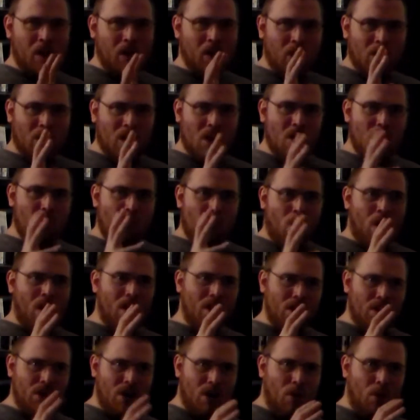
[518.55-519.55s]
you're going to
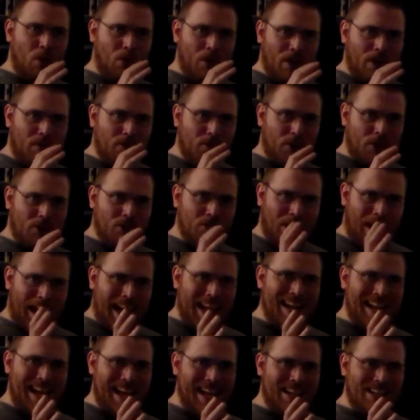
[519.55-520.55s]
want to note if a
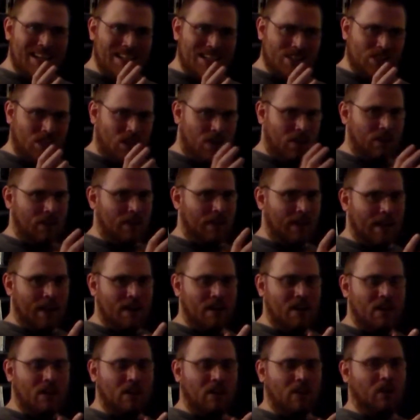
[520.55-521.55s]
tight end is on the
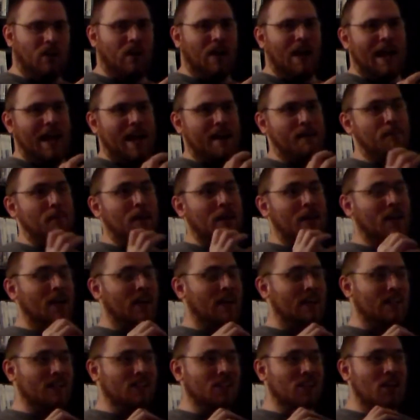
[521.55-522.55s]
end of the line,
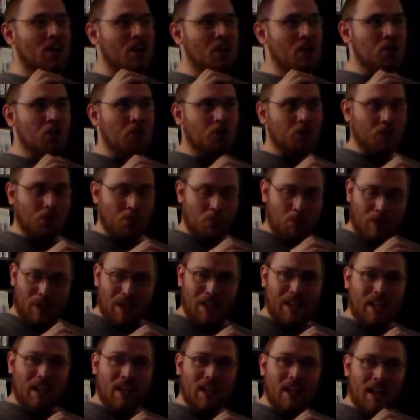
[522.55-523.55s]
because to
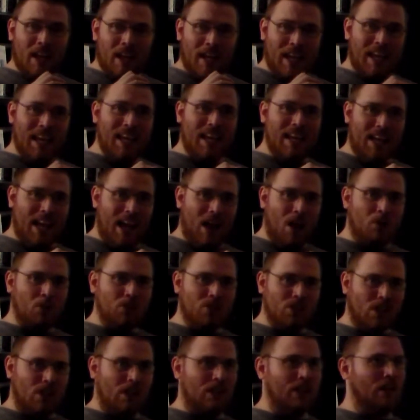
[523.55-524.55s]
me, he
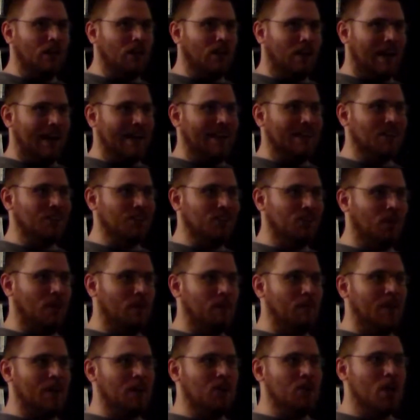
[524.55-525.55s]
counts on the line of
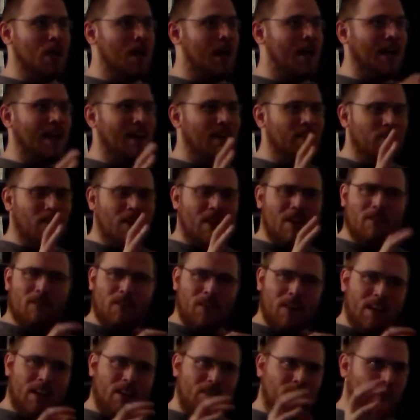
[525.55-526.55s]
scrimmage. Even if
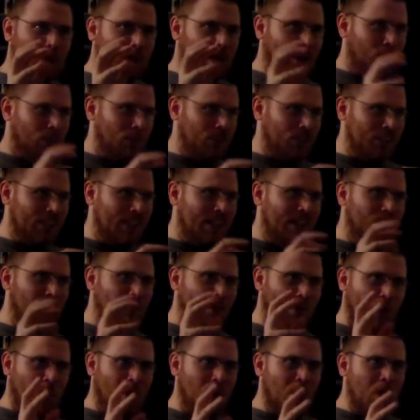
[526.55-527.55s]
he can be a
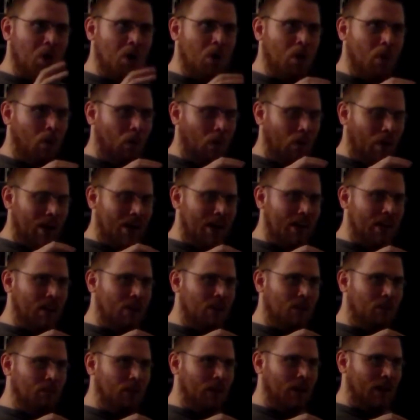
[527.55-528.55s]
receiver or any
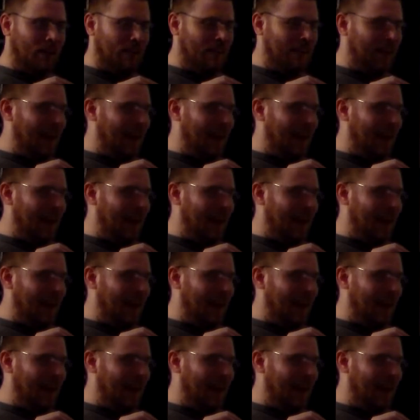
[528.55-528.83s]
element of